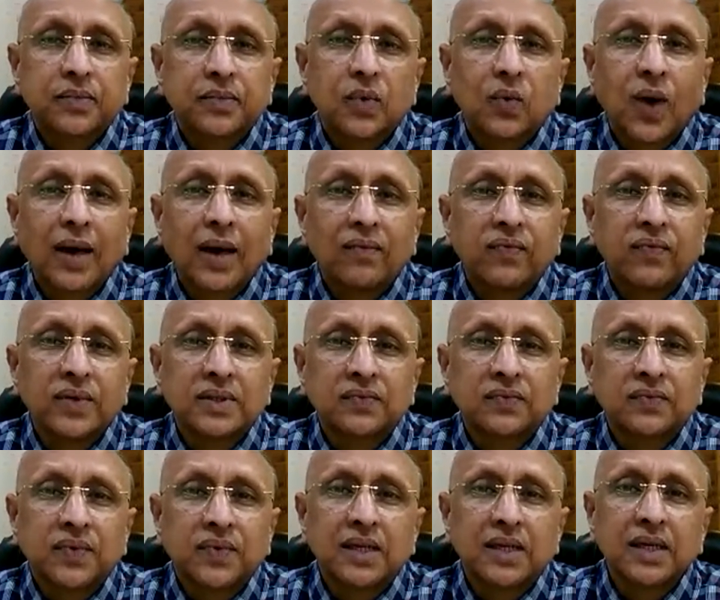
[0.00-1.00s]
wife is
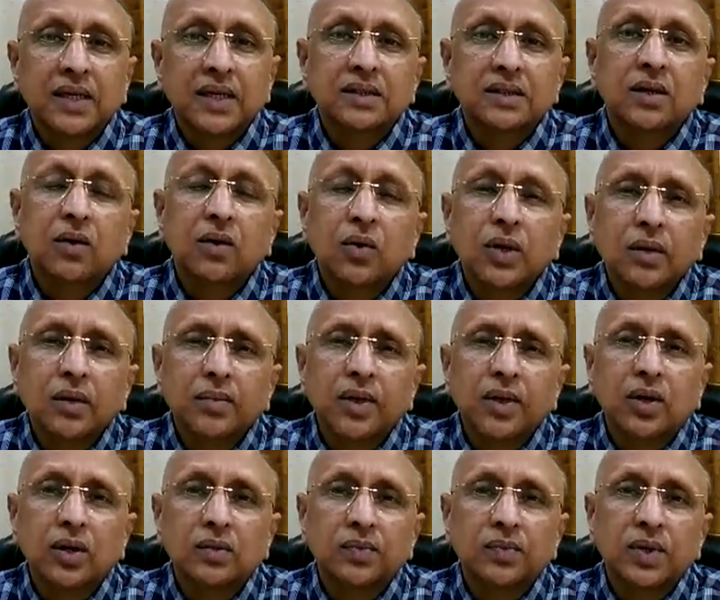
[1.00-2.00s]
faithless only
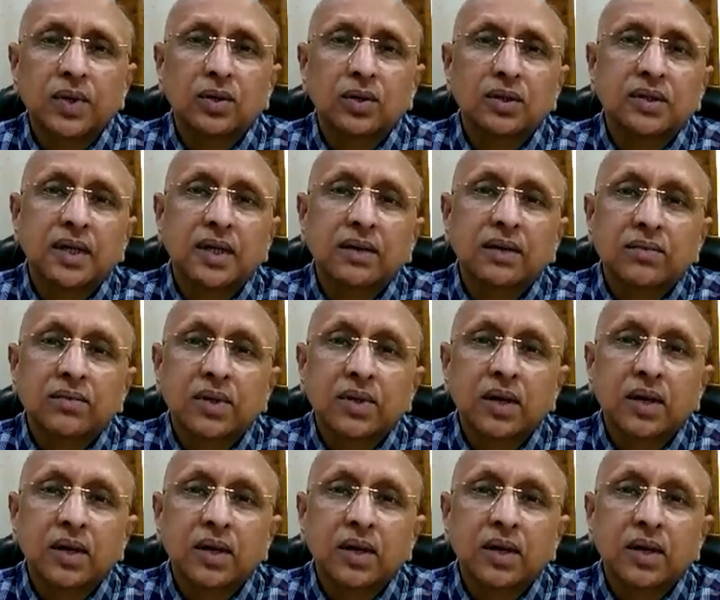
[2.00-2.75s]
because they